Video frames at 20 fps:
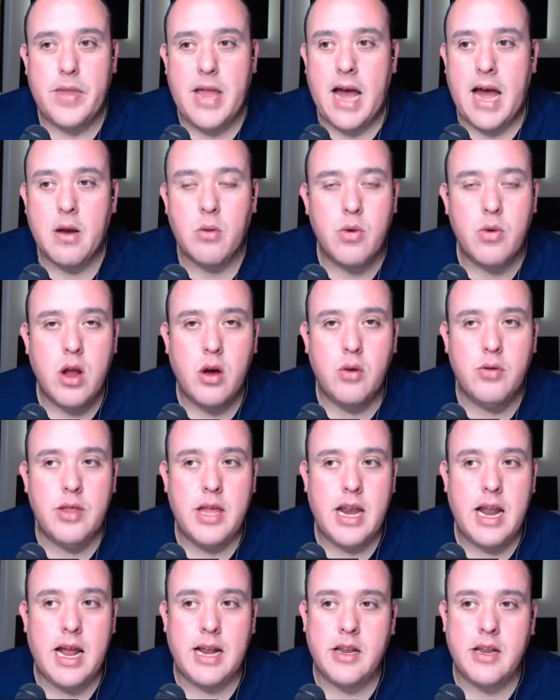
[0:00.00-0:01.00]
I don't know
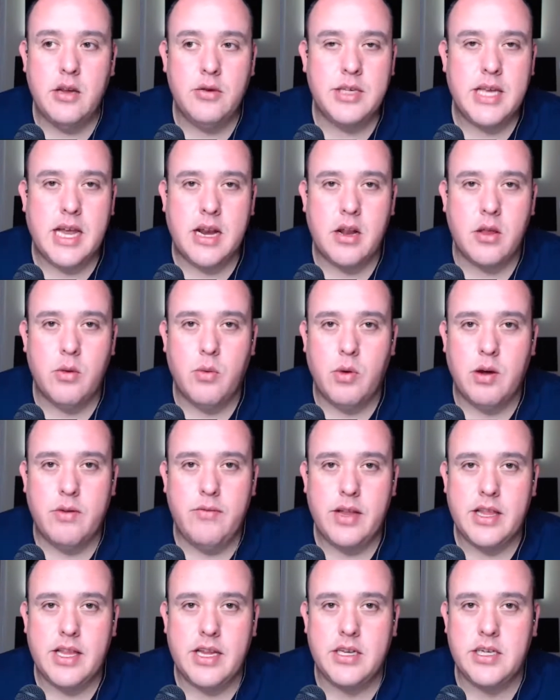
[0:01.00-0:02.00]
that I'd use that on the
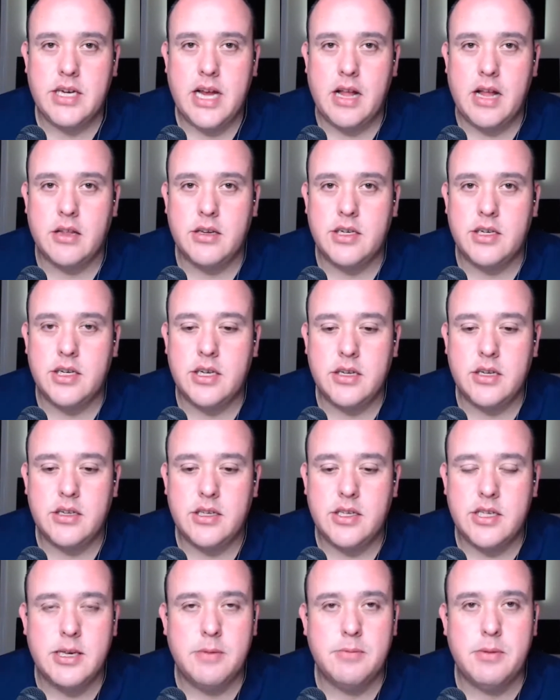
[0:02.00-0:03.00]
150 challenge
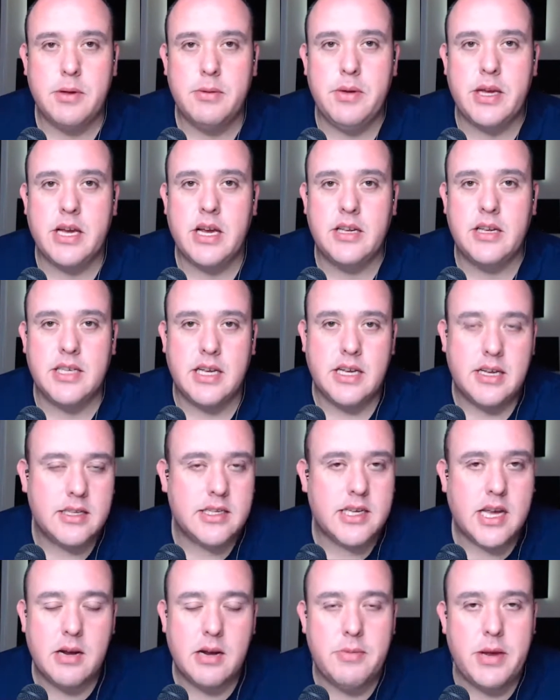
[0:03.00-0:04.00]
simply because it's
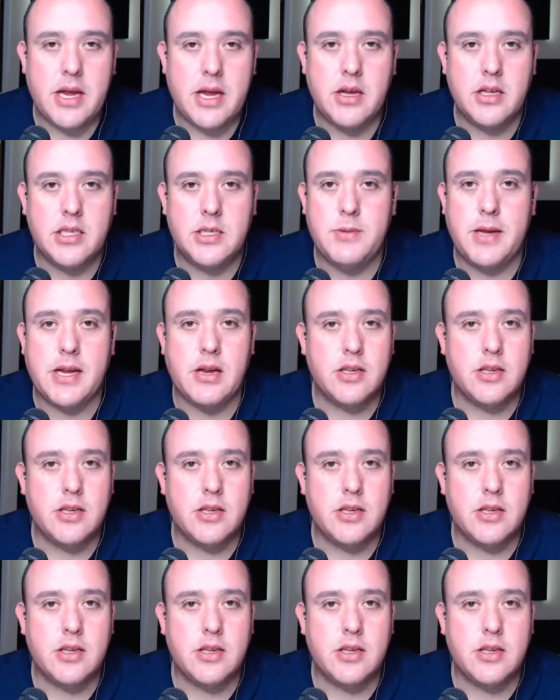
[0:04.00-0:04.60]
going to be a good speaker.